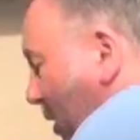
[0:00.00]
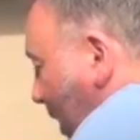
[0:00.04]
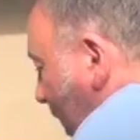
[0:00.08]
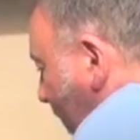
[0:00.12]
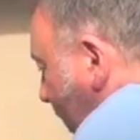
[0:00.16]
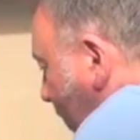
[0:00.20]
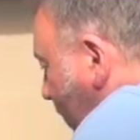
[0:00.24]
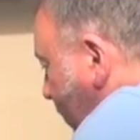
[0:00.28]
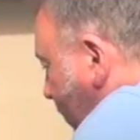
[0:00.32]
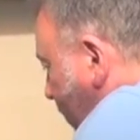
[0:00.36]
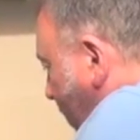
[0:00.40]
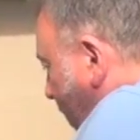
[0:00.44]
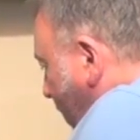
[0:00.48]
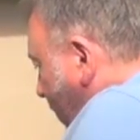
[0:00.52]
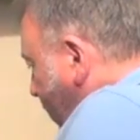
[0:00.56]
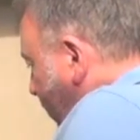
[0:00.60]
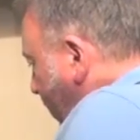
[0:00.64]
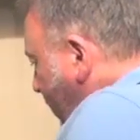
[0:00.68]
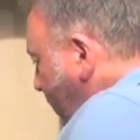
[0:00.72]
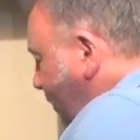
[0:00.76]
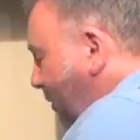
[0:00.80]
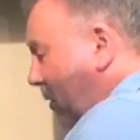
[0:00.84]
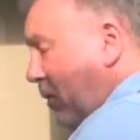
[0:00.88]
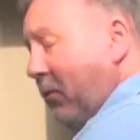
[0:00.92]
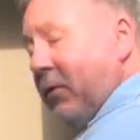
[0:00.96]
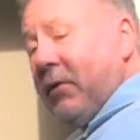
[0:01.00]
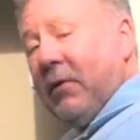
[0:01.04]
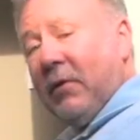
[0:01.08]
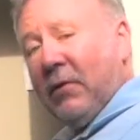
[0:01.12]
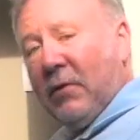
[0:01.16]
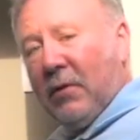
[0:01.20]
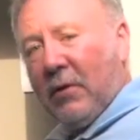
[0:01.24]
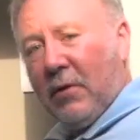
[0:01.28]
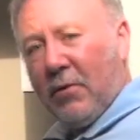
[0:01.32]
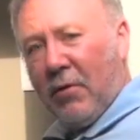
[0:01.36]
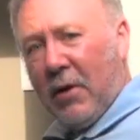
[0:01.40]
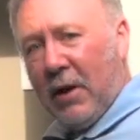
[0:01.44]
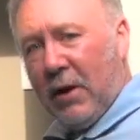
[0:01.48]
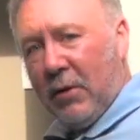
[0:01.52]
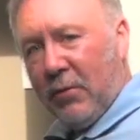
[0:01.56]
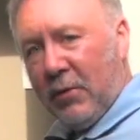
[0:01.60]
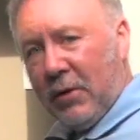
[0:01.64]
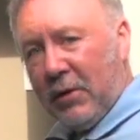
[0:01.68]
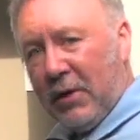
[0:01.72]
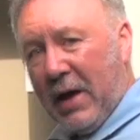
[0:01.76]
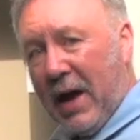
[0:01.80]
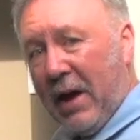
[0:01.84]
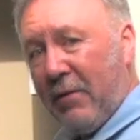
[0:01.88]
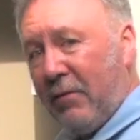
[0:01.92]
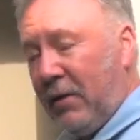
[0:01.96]
and in sideways to, which isn't great
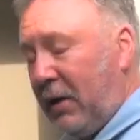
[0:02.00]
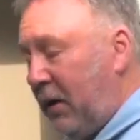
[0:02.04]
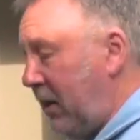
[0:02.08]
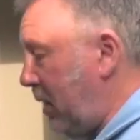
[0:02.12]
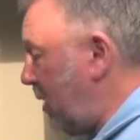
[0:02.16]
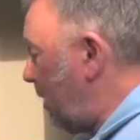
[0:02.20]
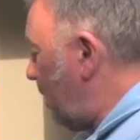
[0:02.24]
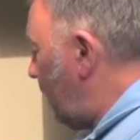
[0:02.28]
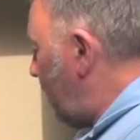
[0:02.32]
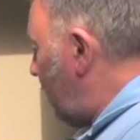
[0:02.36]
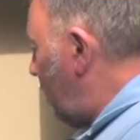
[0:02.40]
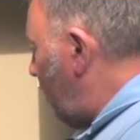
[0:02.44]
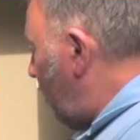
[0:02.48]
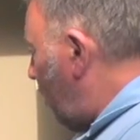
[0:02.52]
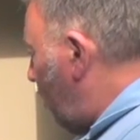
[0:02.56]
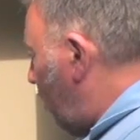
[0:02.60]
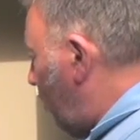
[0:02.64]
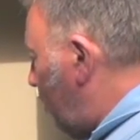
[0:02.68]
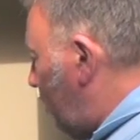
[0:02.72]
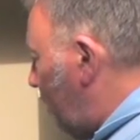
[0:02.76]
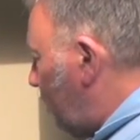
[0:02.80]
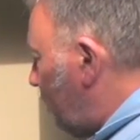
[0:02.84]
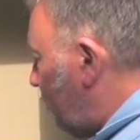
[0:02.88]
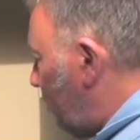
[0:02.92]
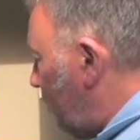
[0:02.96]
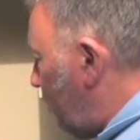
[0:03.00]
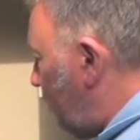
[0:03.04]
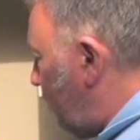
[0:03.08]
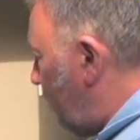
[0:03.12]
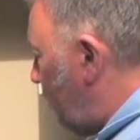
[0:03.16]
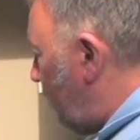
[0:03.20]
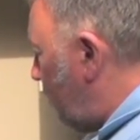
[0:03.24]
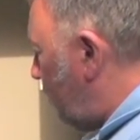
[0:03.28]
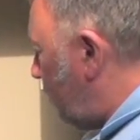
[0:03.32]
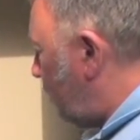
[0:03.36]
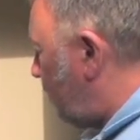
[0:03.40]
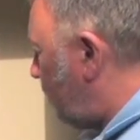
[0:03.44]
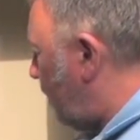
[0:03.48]
with heavy hot bits of food.